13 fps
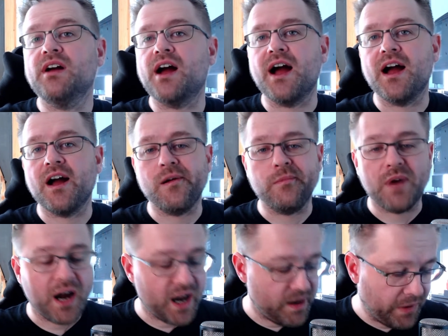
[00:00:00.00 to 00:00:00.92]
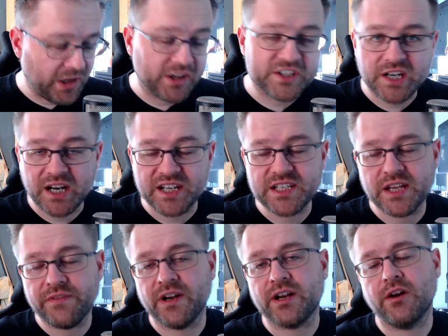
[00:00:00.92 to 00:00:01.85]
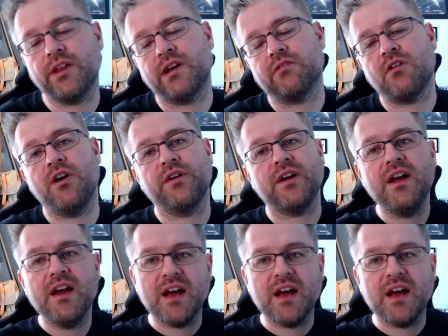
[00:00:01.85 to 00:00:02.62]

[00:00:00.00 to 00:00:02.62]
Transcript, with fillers: Um, I apologize if I got that wrong.